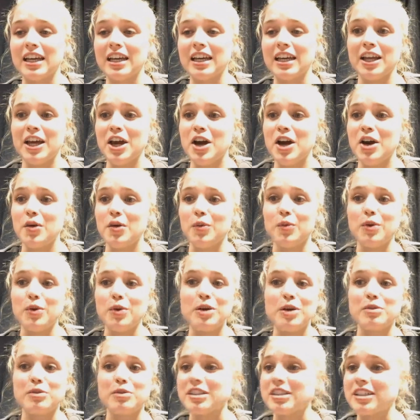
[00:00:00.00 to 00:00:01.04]
And
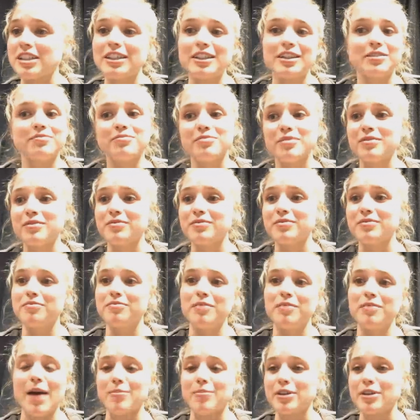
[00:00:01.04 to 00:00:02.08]
we were still
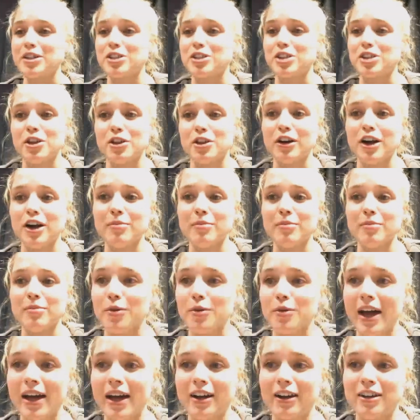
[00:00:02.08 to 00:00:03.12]
hyping each other up
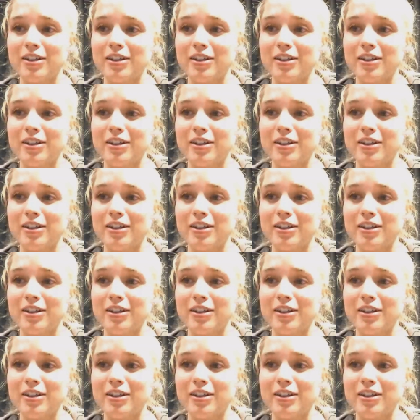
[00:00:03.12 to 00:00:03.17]
going